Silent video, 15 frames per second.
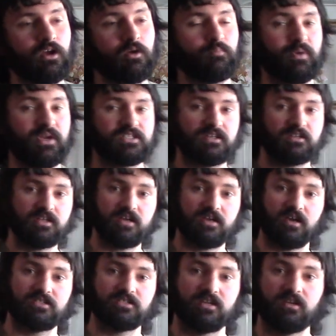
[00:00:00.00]
basically
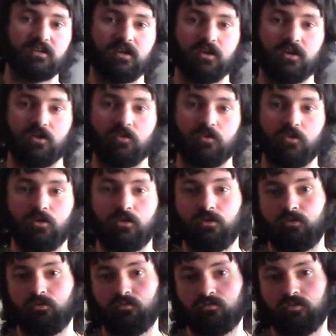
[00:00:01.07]
cutting
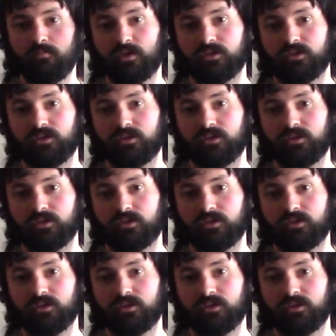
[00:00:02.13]
from my